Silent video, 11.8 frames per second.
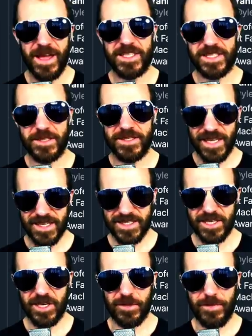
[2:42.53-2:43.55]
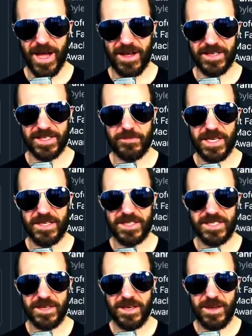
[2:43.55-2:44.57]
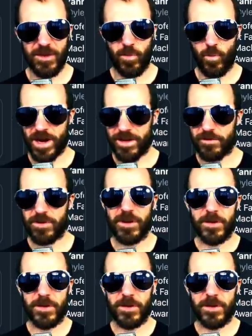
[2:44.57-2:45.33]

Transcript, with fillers: Statistical bias means whenever